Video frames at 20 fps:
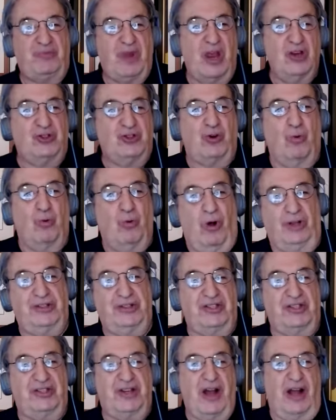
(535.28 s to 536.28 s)
Sir Walter
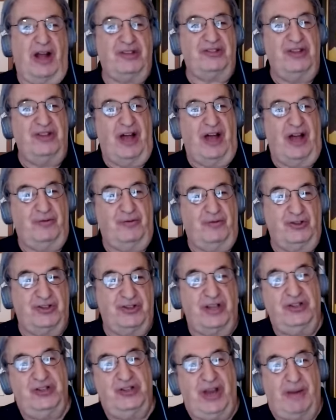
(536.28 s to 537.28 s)
Scott's novels
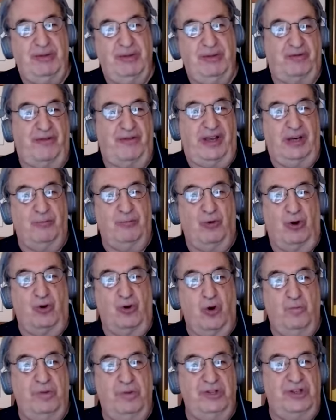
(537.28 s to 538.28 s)
and James Fenimore
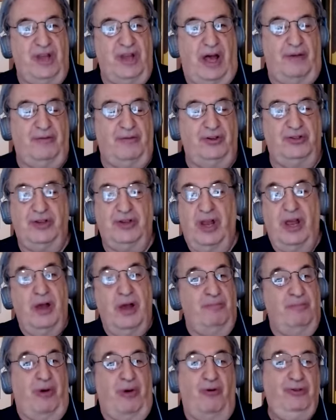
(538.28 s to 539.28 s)
Cooper's novels,
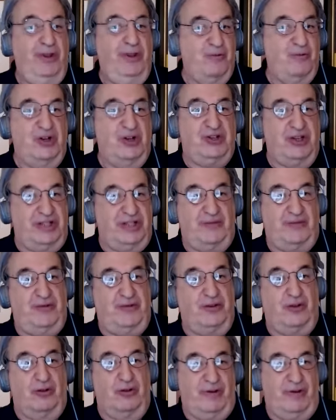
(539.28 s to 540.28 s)
both of which are
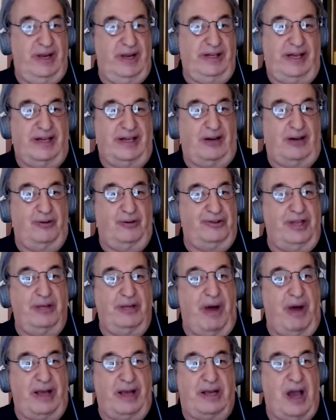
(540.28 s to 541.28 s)
difficult reading. I think
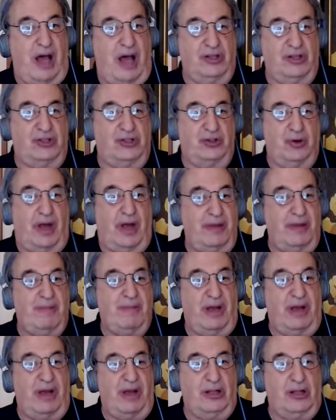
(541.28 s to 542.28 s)
my college
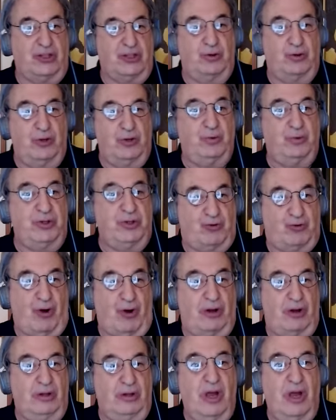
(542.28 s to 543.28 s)
students would
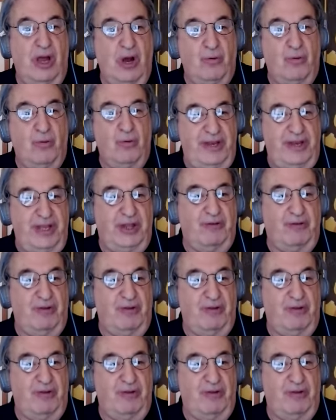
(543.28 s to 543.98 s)
struggle with either